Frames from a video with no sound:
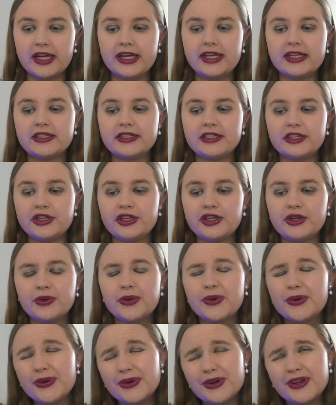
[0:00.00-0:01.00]
And you
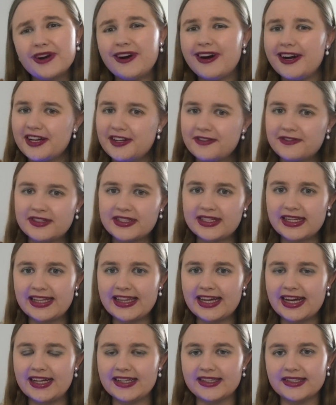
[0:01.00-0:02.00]
could kind of see
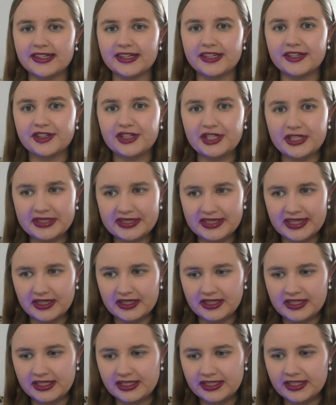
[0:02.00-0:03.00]
that as like she's
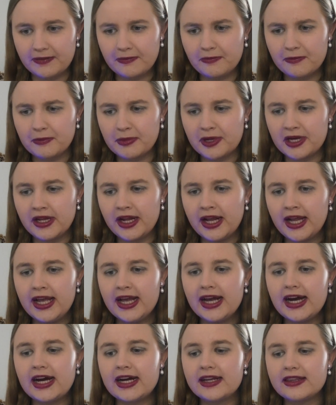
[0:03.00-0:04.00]
lacking depth, but
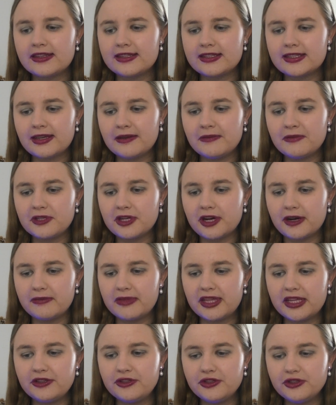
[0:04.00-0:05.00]
at the same time,
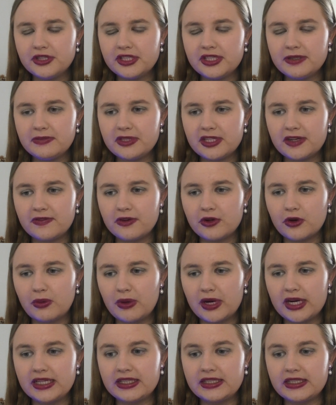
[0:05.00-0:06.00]
they do seem to have a
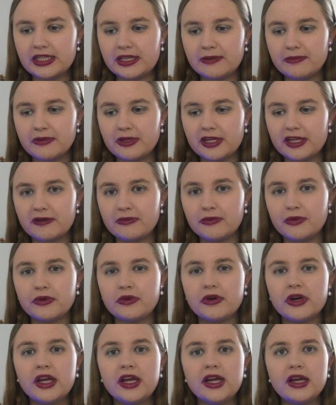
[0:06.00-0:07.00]
quite deep, like
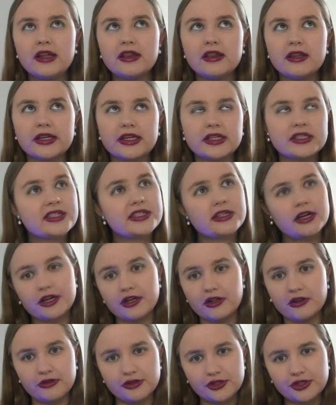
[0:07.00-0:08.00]
more like
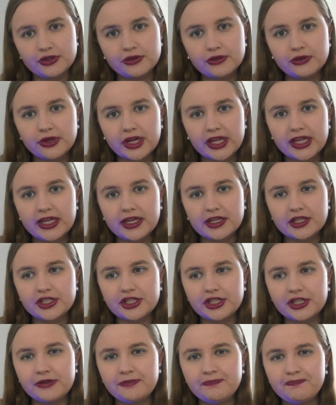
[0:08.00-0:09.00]
psychological
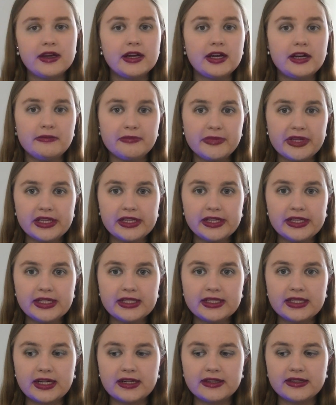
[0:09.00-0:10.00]
connection.
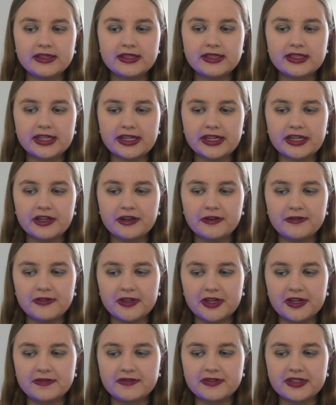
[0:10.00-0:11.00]
Amelia's understanding of
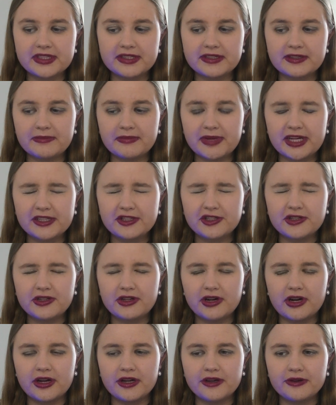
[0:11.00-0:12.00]
love doesn't match
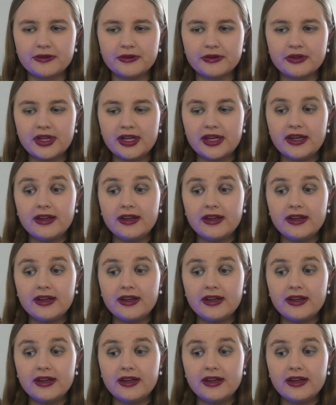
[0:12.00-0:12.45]
Niall.